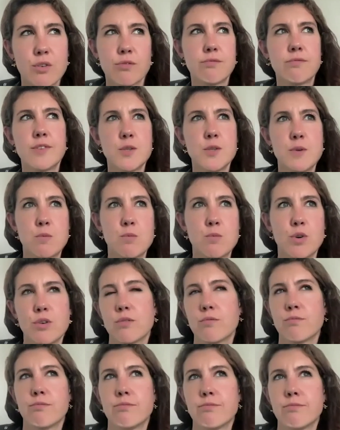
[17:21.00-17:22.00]
doing what
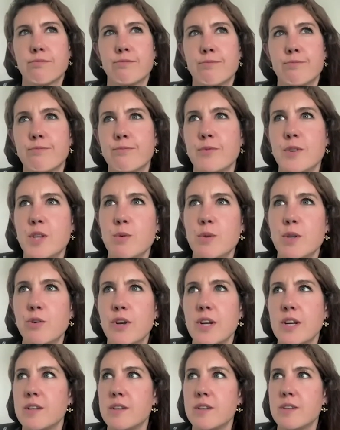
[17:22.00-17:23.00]
you
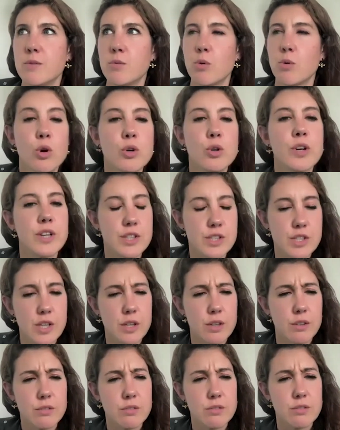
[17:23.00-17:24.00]
agreed you were all going to
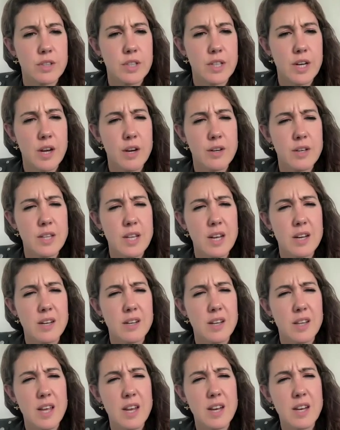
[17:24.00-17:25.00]
do, and
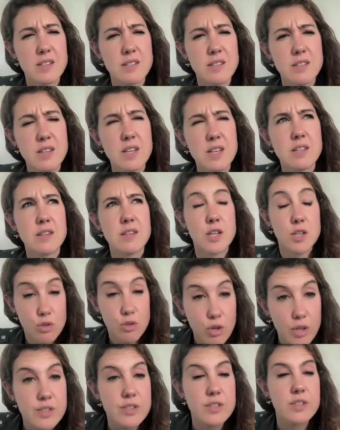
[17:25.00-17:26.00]
then it's the
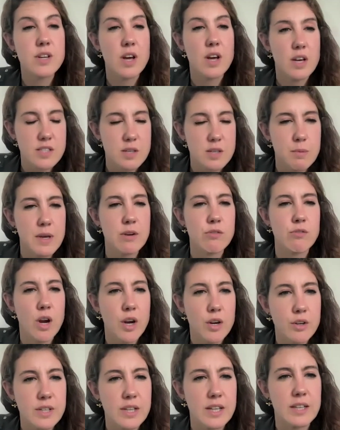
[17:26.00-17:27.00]
trust starts to be
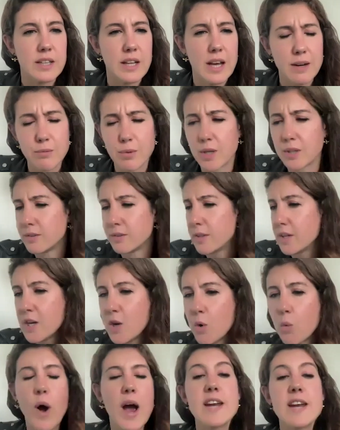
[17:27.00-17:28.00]
eroded. Like, well,
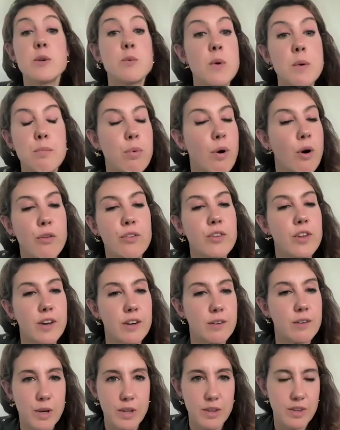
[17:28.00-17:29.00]
why did we
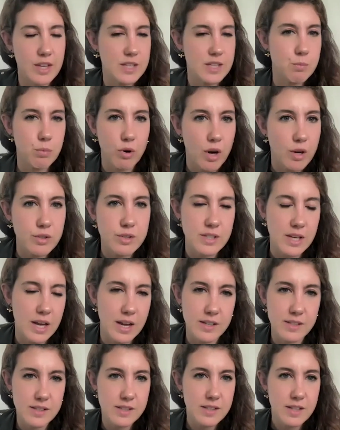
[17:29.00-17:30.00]
bother with this
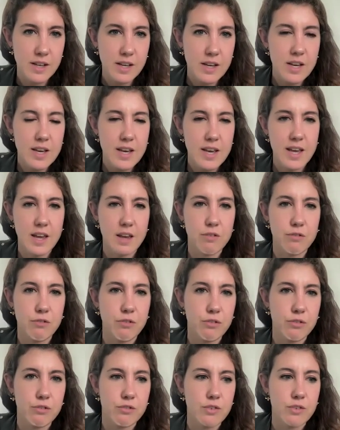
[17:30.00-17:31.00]
process
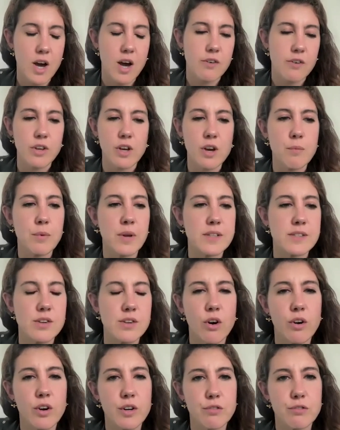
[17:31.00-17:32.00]
if half the company's
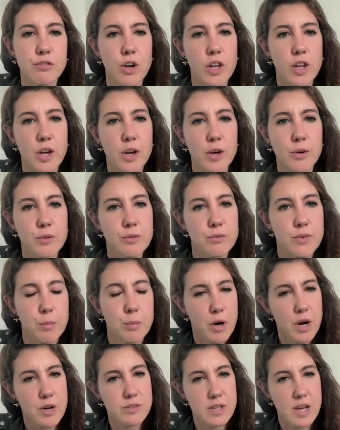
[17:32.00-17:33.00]
not going to follow the
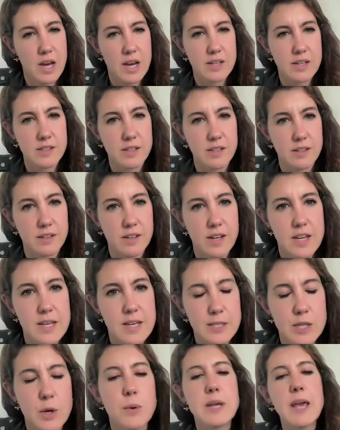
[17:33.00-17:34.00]
process? And
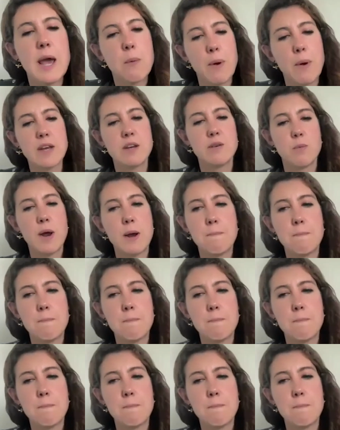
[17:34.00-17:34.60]
so yeah, when